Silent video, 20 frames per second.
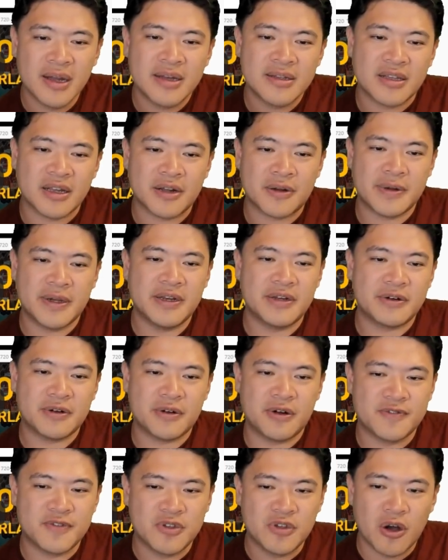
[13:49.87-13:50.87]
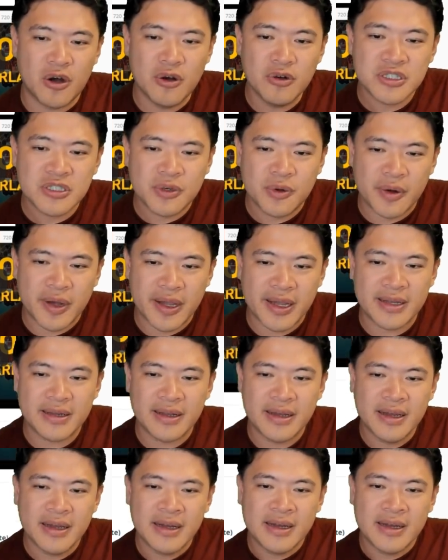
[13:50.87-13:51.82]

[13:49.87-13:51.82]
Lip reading: the creator of Dogecoin,